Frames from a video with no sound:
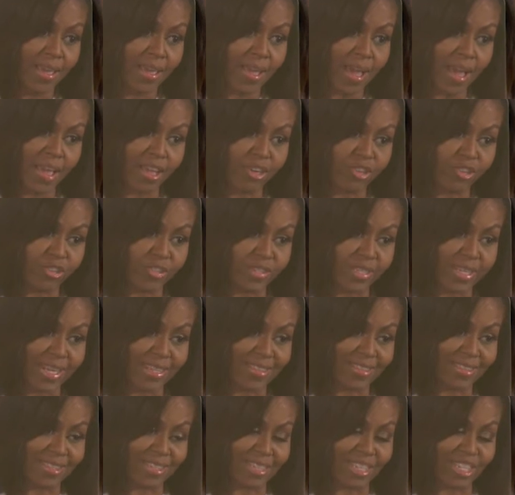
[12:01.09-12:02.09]
I
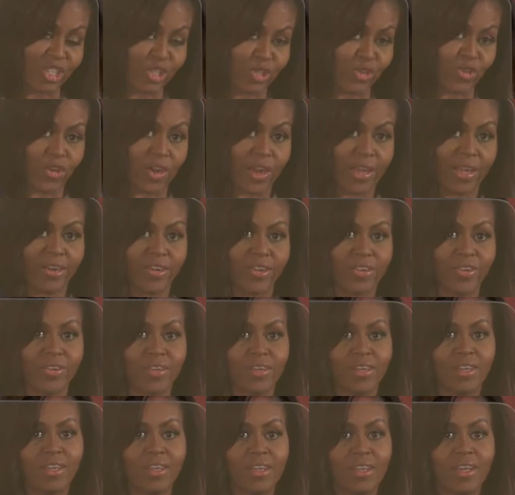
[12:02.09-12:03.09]
understand, sixth grader
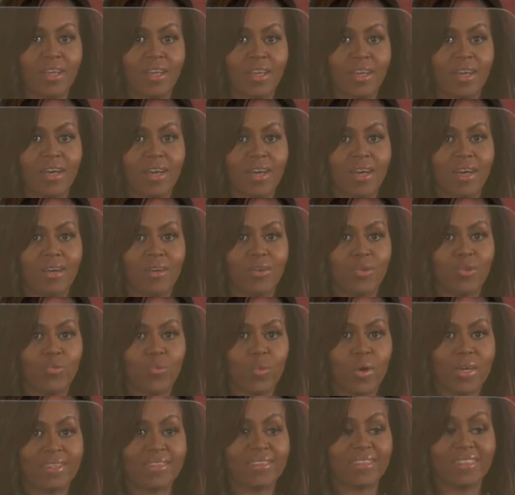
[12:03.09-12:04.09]
uh, who
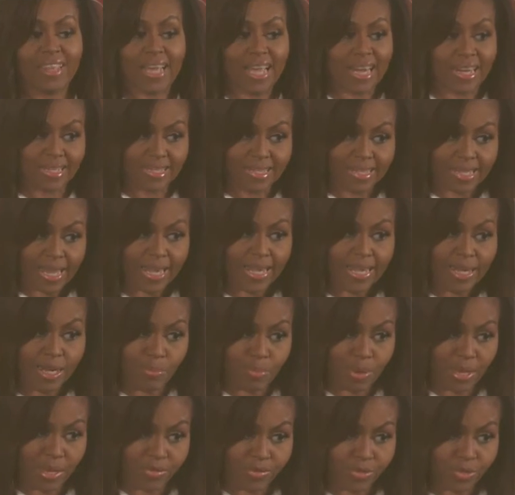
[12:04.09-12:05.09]
wasn't that excited
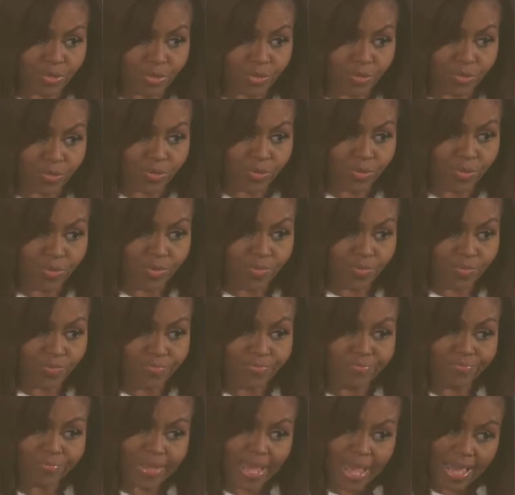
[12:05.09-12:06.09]
about school
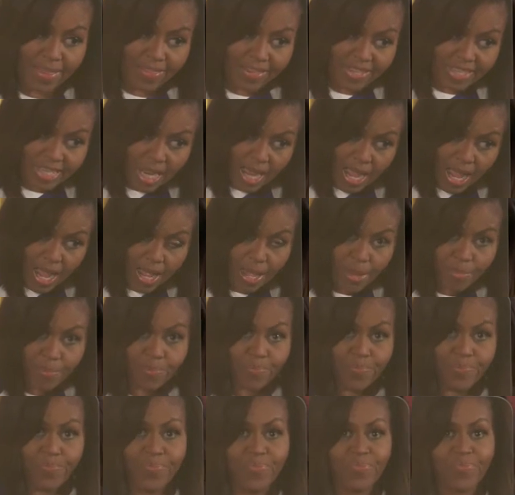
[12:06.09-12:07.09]
at the time.
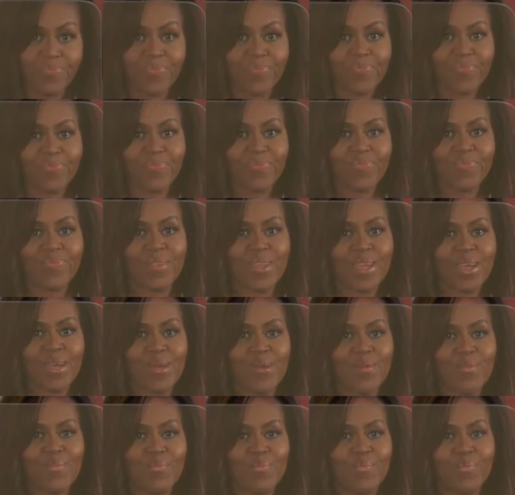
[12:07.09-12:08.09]

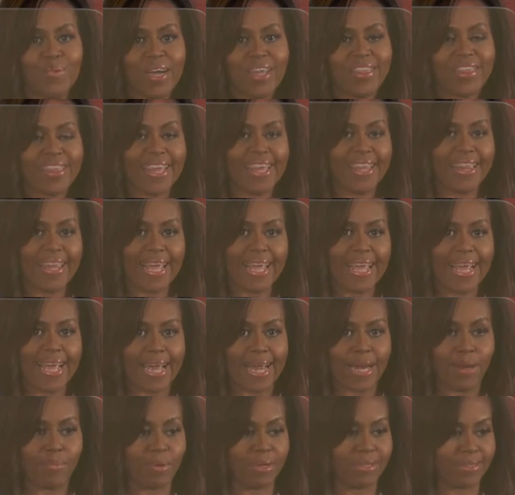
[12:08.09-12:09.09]
but then they
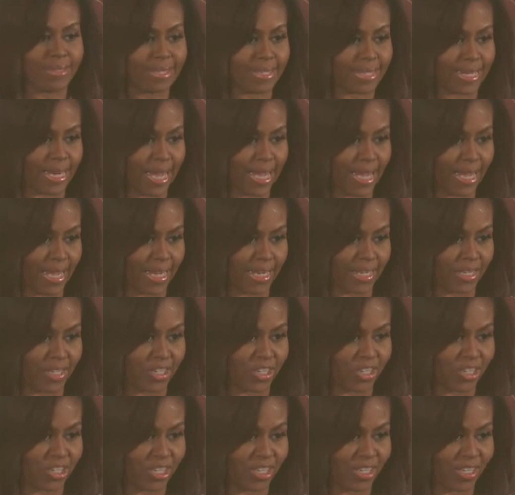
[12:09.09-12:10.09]
got him on
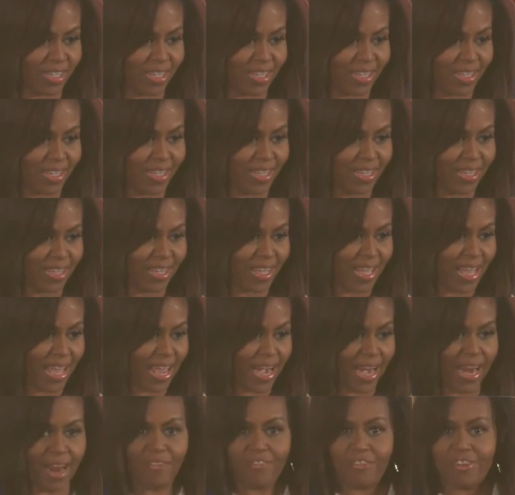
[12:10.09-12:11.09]
stage,
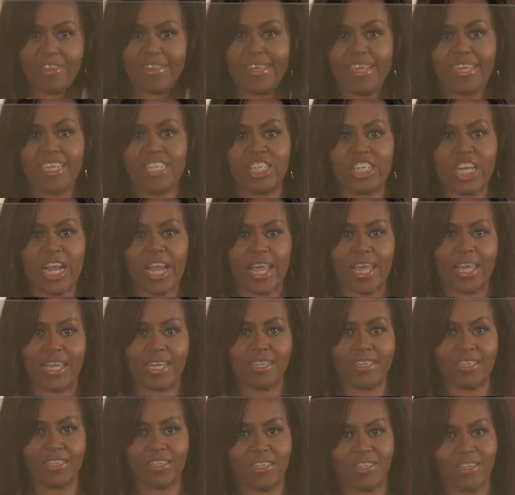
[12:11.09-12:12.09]
and everything
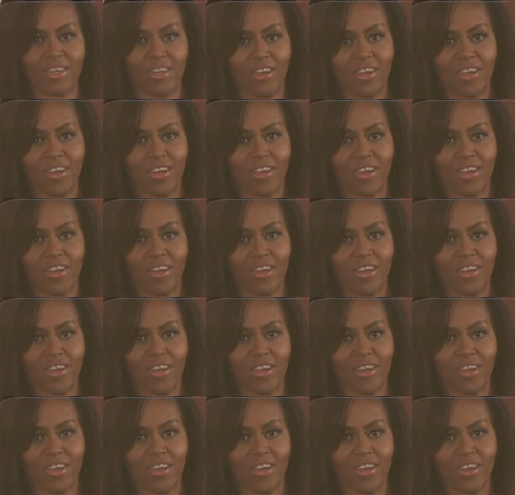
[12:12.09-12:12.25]
changed.